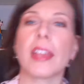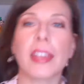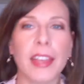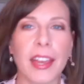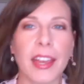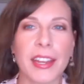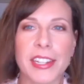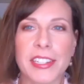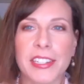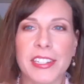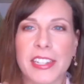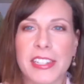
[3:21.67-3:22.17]
It
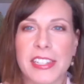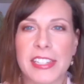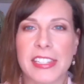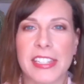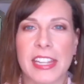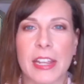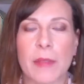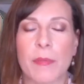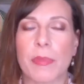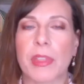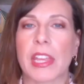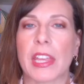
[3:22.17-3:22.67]
kind of does the
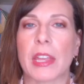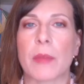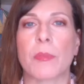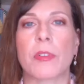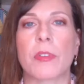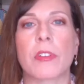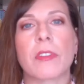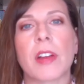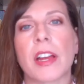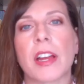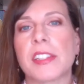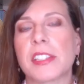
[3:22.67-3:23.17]
same thing. It
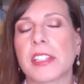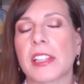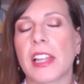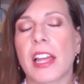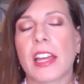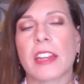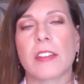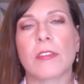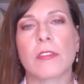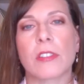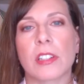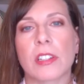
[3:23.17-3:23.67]
provides a
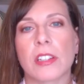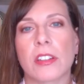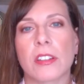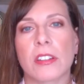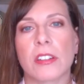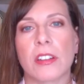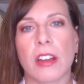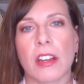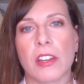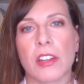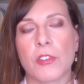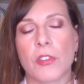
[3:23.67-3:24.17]
lot of really
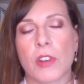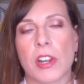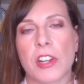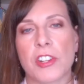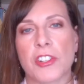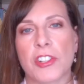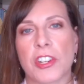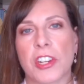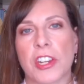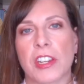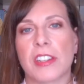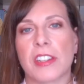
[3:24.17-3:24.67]
good
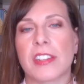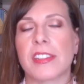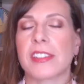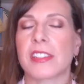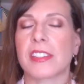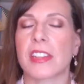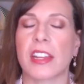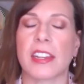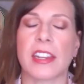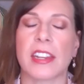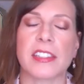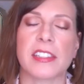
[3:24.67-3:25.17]
hydration, does
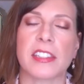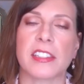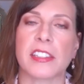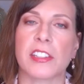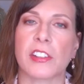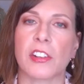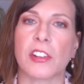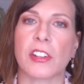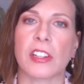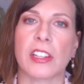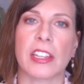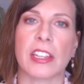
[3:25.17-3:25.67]
not
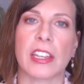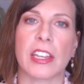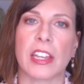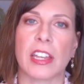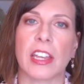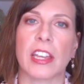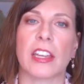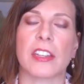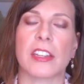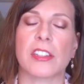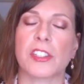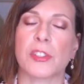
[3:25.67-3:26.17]

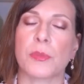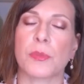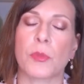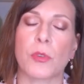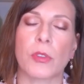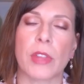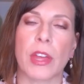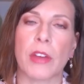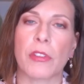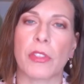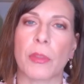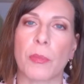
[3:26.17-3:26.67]
necessarily
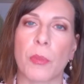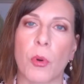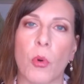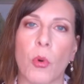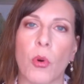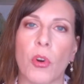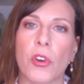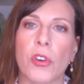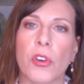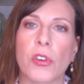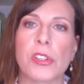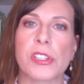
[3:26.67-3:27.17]
smooth out the
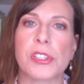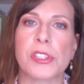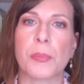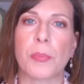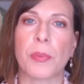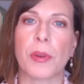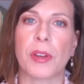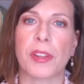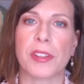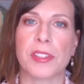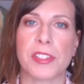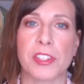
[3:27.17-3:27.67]
pores,
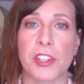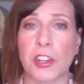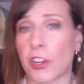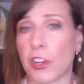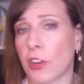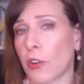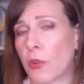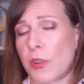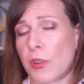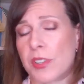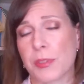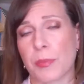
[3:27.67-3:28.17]
but you
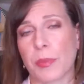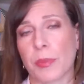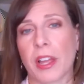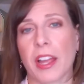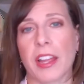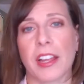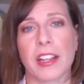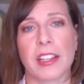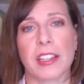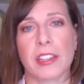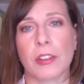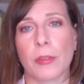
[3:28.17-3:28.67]
can always
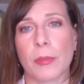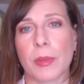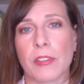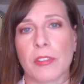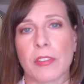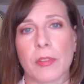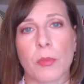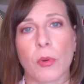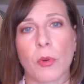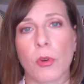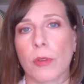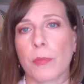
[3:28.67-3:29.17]
apply a little bit of
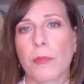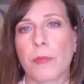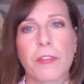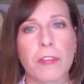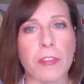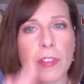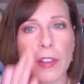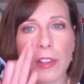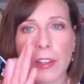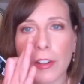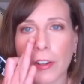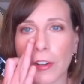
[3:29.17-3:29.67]
a pore
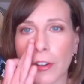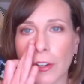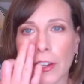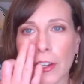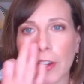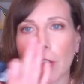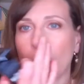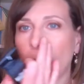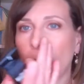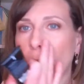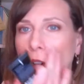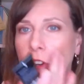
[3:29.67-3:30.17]
filler,
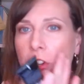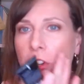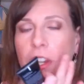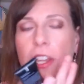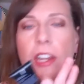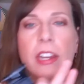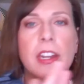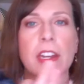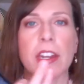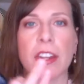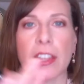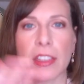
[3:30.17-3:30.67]
you know, where you
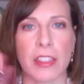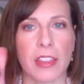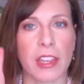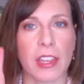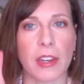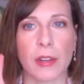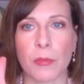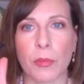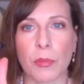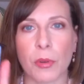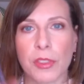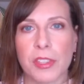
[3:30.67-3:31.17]
need it and
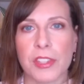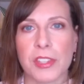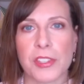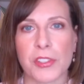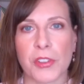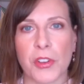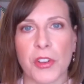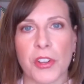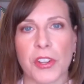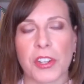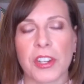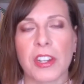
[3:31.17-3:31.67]
then put this
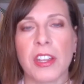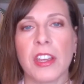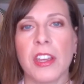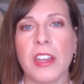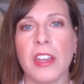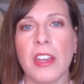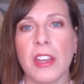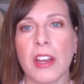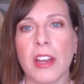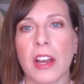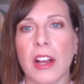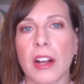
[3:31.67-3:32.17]
on.
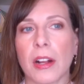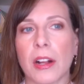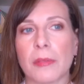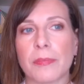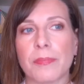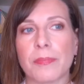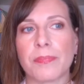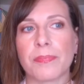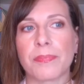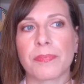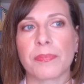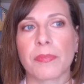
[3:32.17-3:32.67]

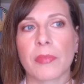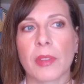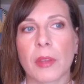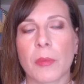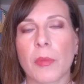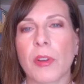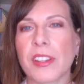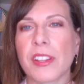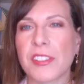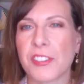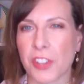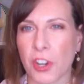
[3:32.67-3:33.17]
Um,
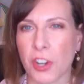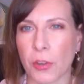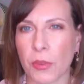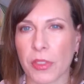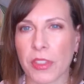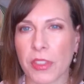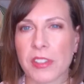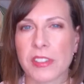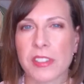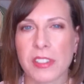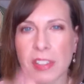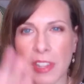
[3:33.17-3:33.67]
probably start with
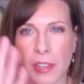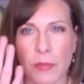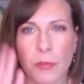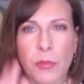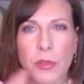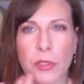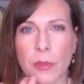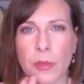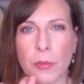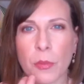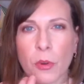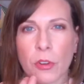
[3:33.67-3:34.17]
this and then
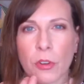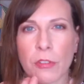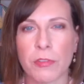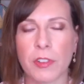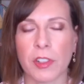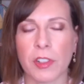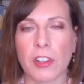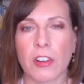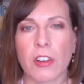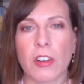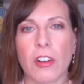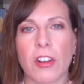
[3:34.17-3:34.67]
put the pore
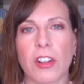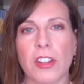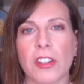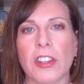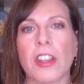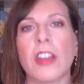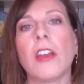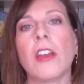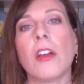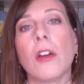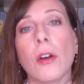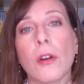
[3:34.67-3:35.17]
filler on
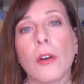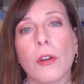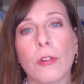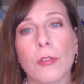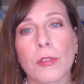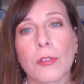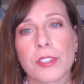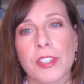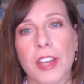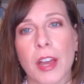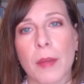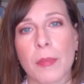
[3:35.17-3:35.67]

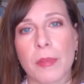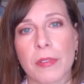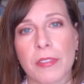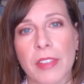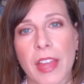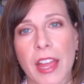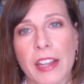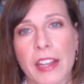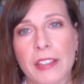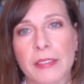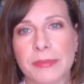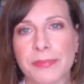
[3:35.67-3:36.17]
over top of
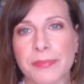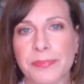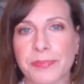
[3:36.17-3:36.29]
that.